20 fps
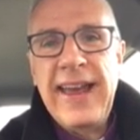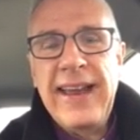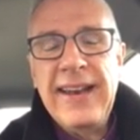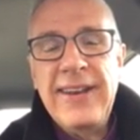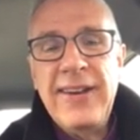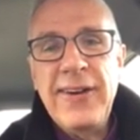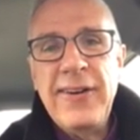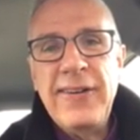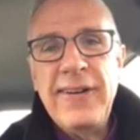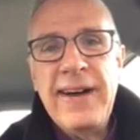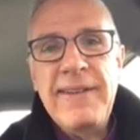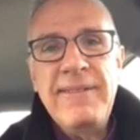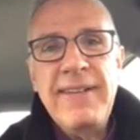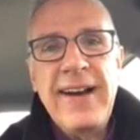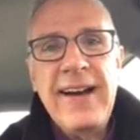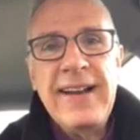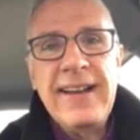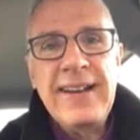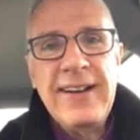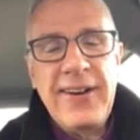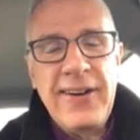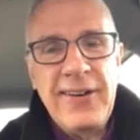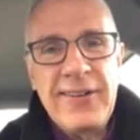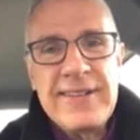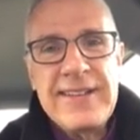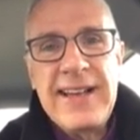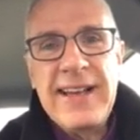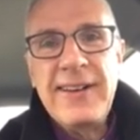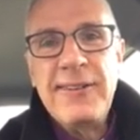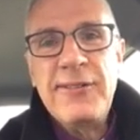and no, I'm not in a
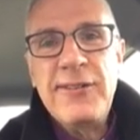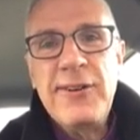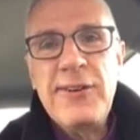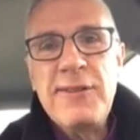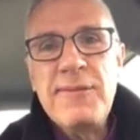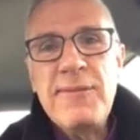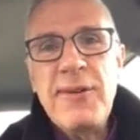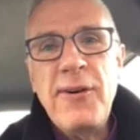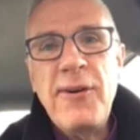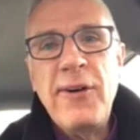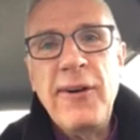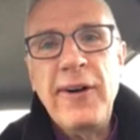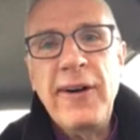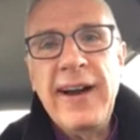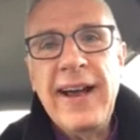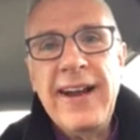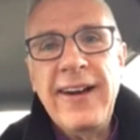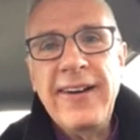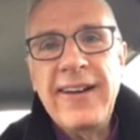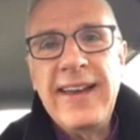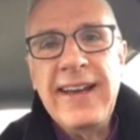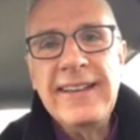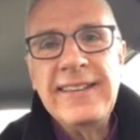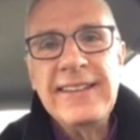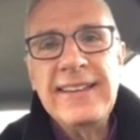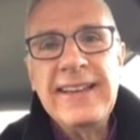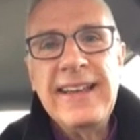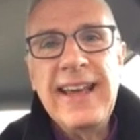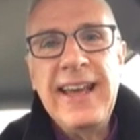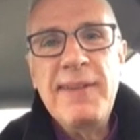hotel room or at our
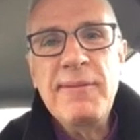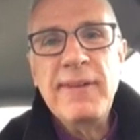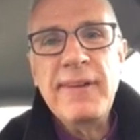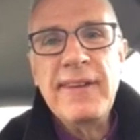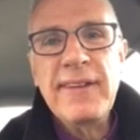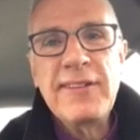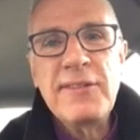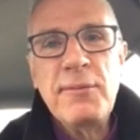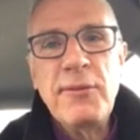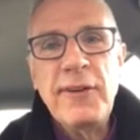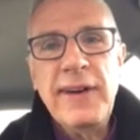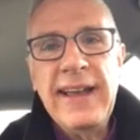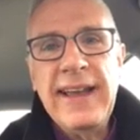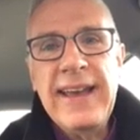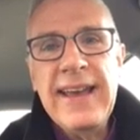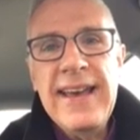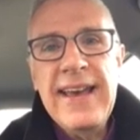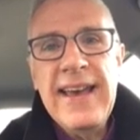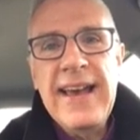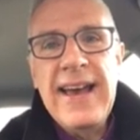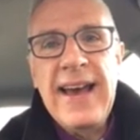kitchen table this morning.